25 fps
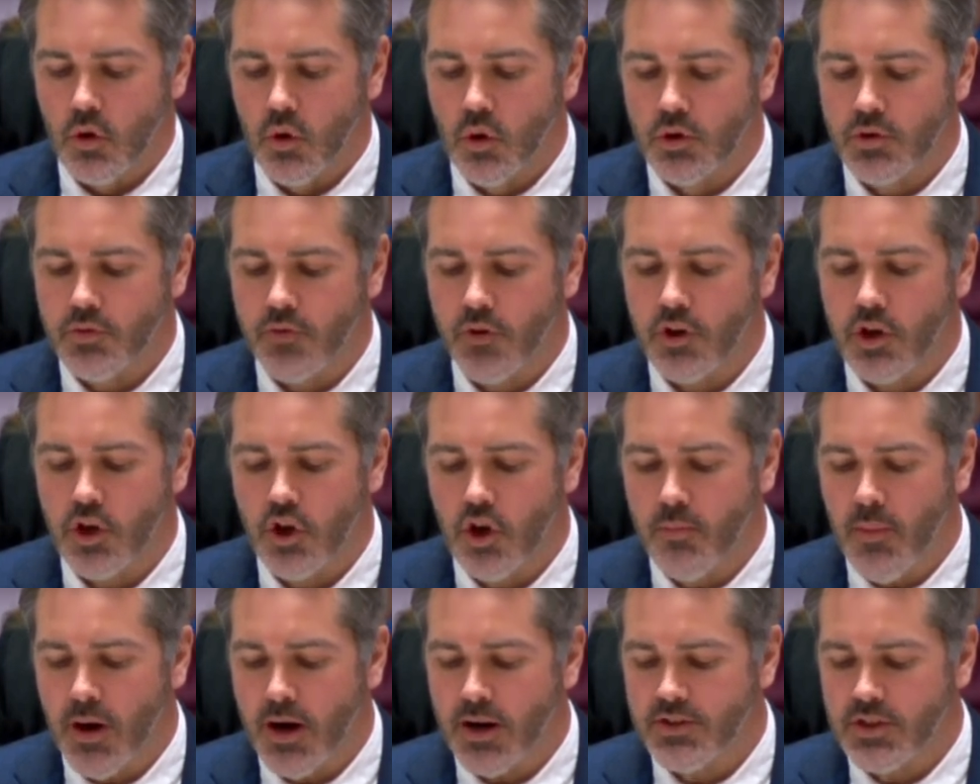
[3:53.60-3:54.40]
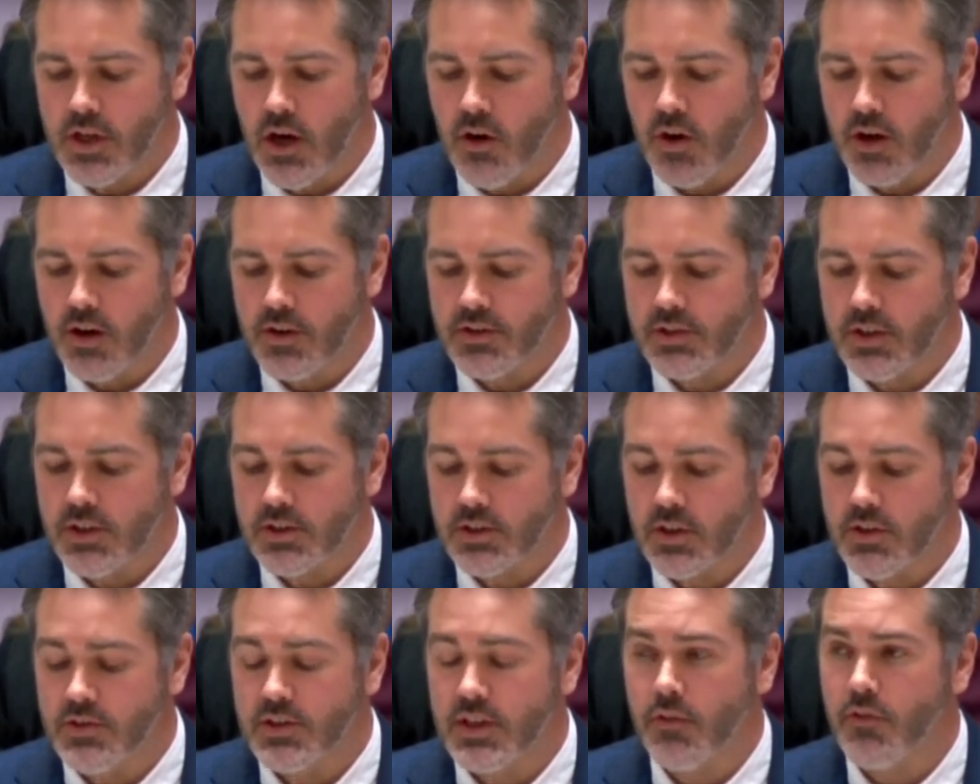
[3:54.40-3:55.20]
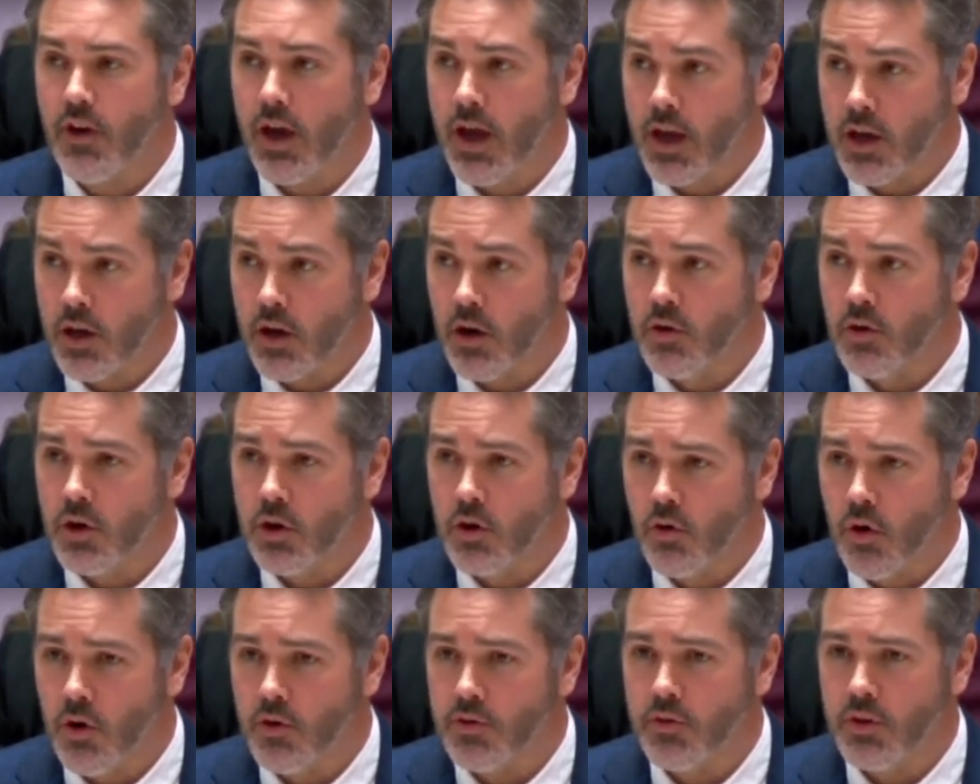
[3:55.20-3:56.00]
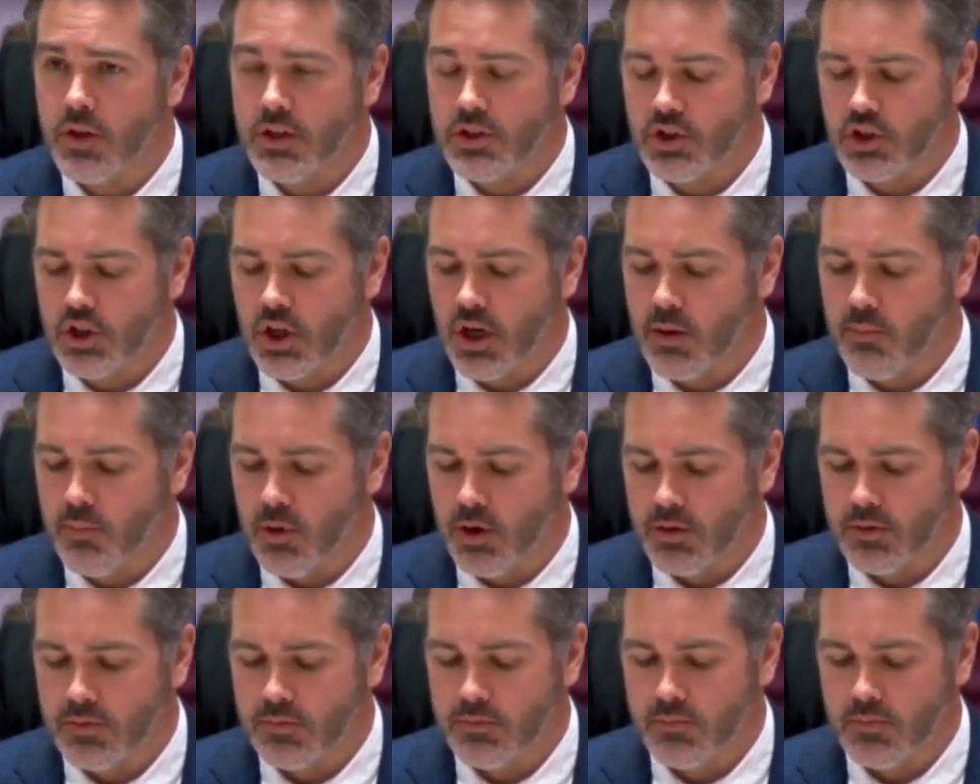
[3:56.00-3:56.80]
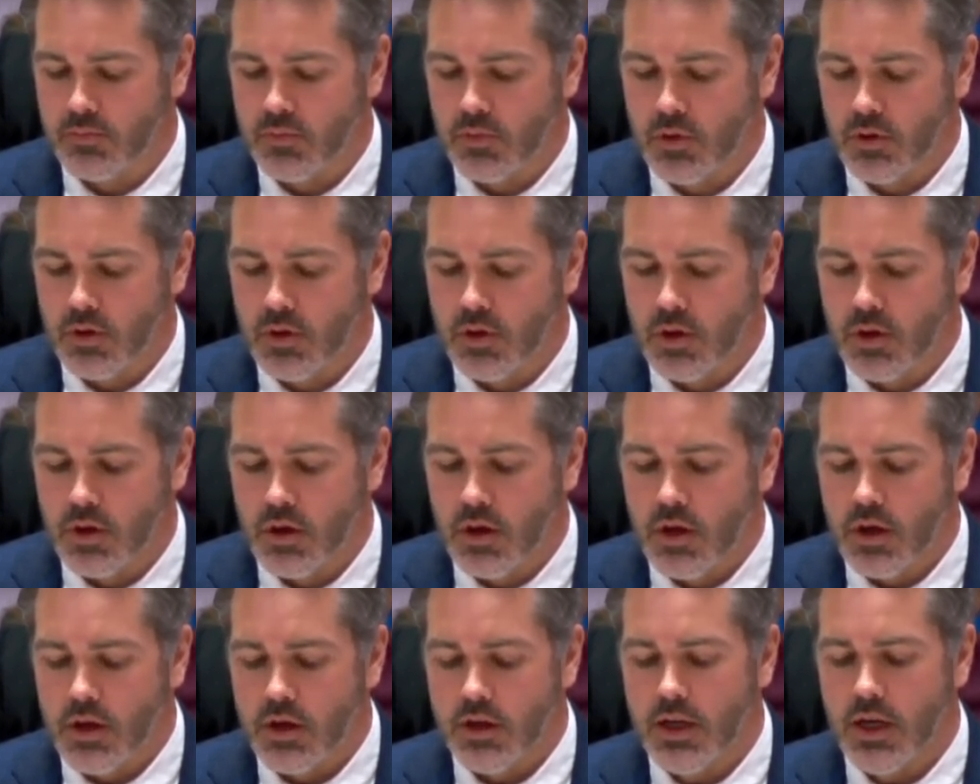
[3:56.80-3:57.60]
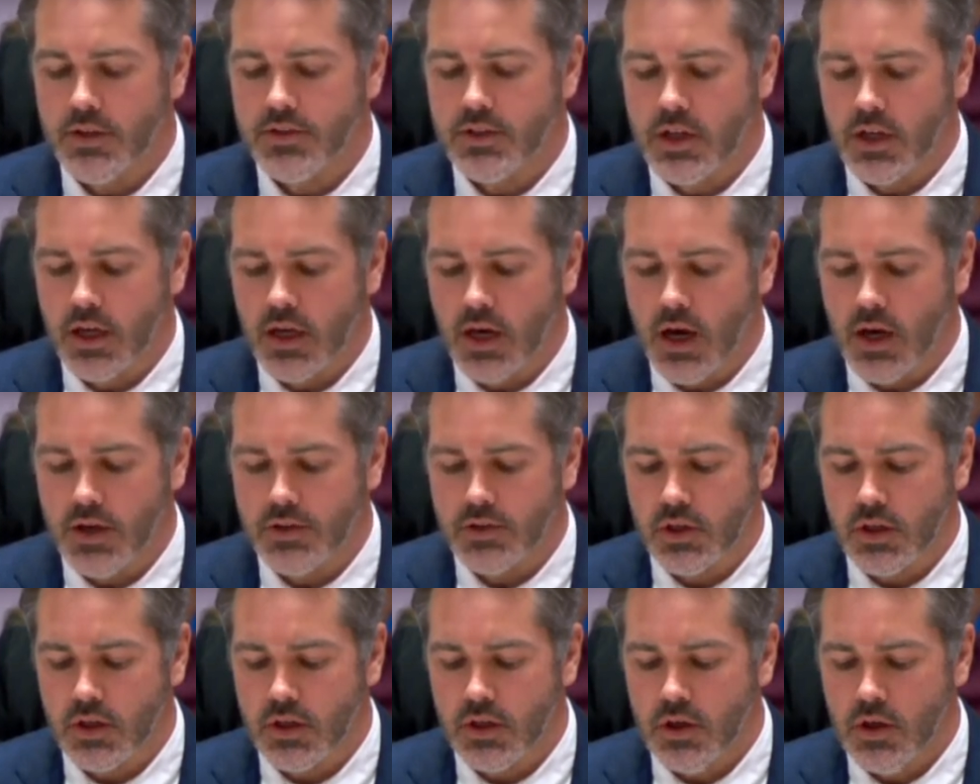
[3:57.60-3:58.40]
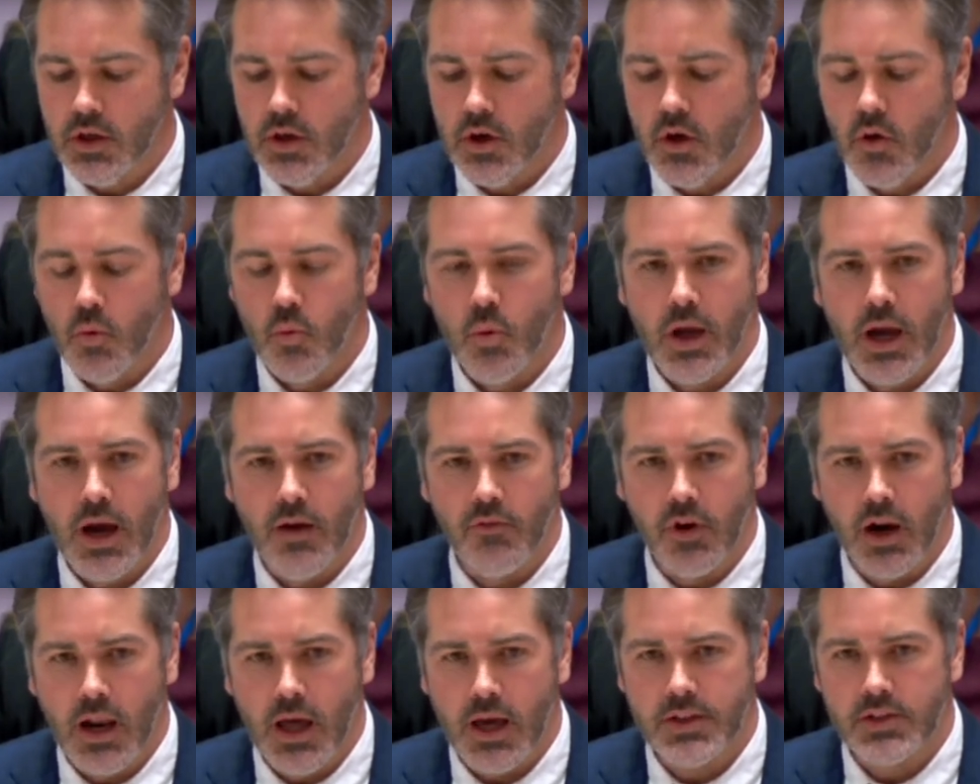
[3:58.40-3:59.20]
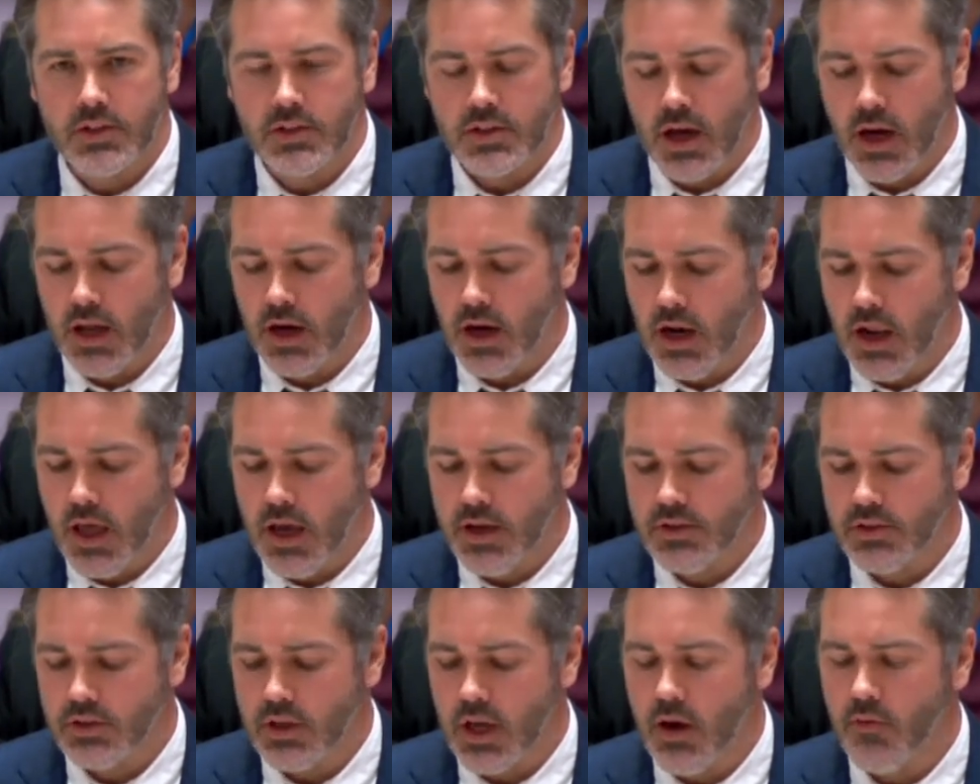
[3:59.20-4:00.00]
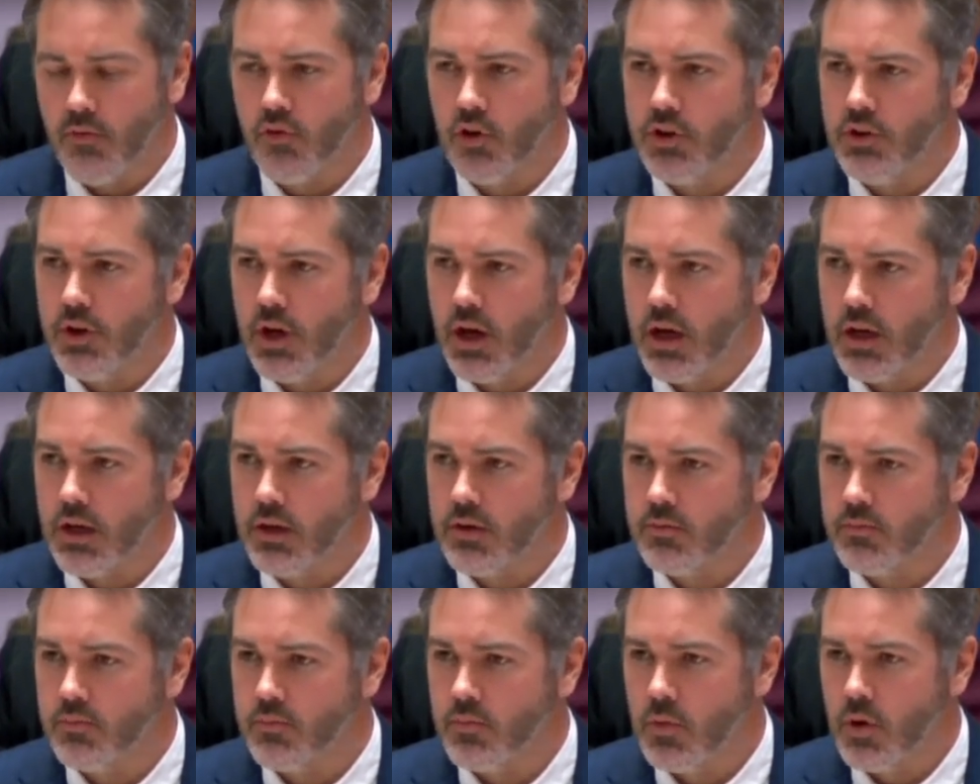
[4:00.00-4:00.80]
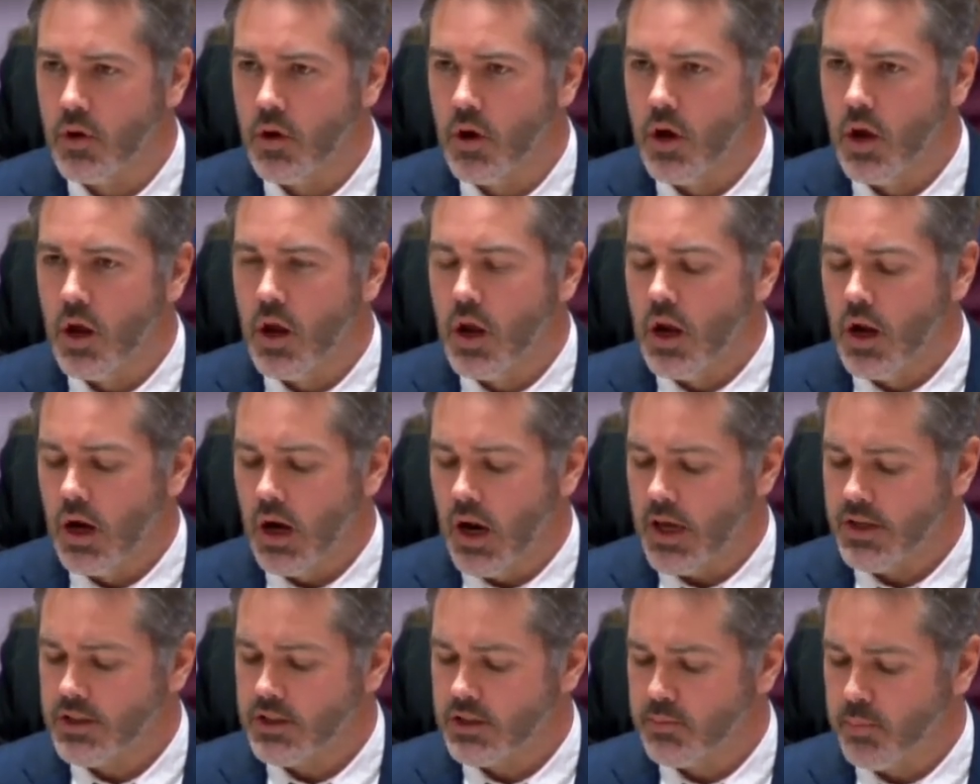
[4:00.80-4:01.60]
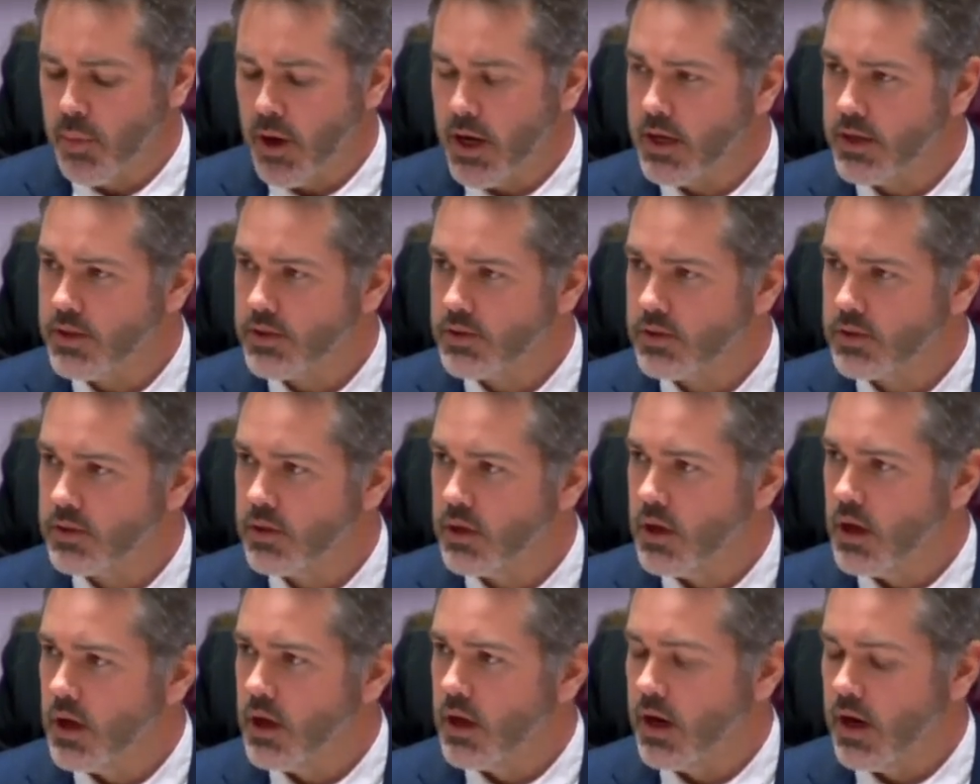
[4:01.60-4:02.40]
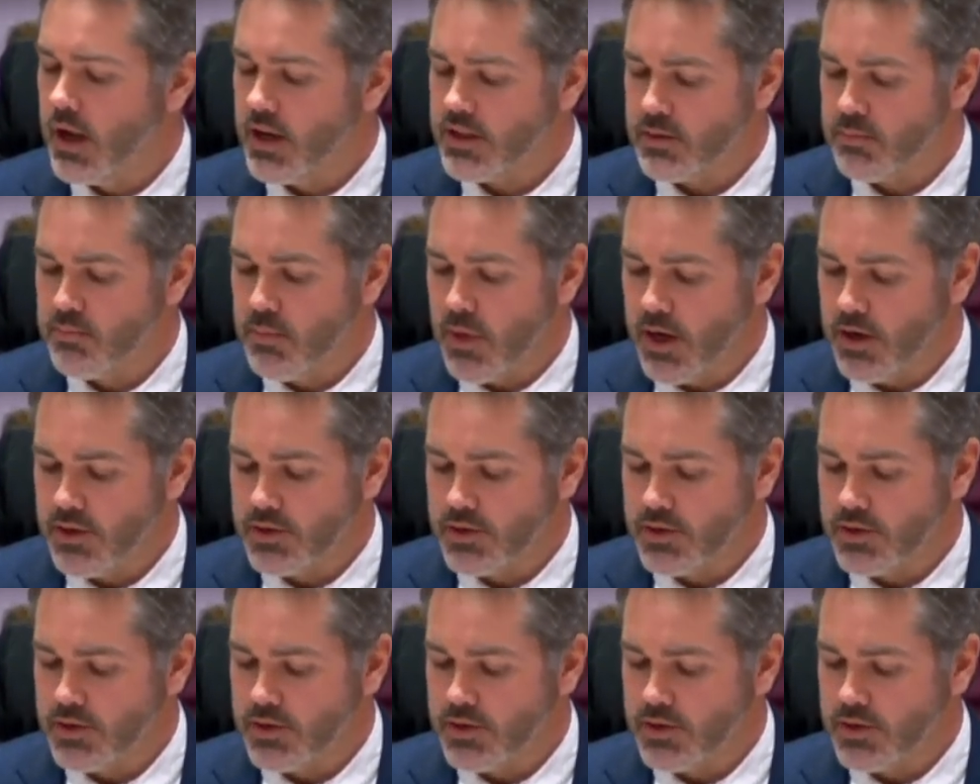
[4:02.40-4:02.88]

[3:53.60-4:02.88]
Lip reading: Calls for humanitarian assistance have echoed across this chamber, yet in Gaza we have less and less every day. Less space, less